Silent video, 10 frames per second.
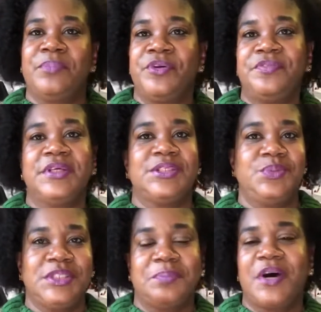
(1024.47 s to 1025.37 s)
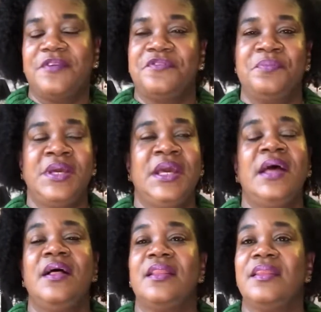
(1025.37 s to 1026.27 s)
perfect sweet spot for me.
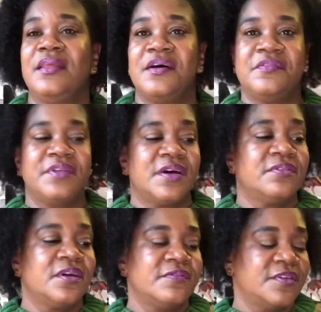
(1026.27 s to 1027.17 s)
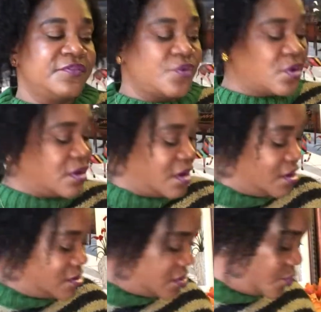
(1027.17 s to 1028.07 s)
Love, love, love the fall.
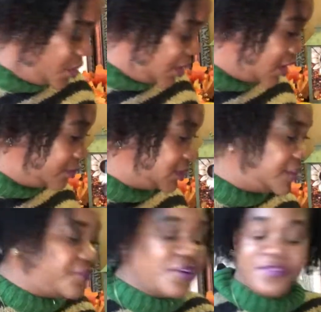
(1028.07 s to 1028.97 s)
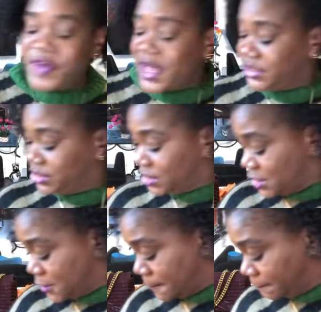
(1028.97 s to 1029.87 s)
So when it comes to fall
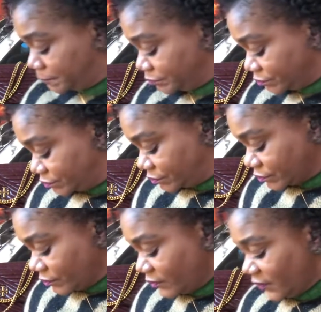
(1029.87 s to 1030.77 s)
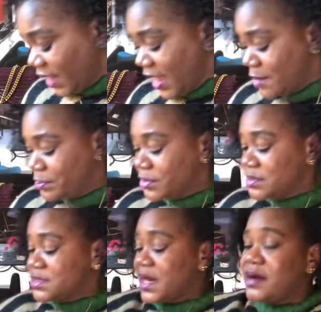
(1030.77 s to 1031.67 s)
fashion, I
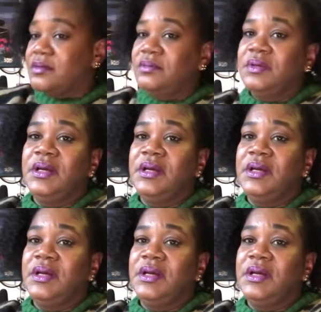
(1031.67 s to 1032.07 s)
pulled out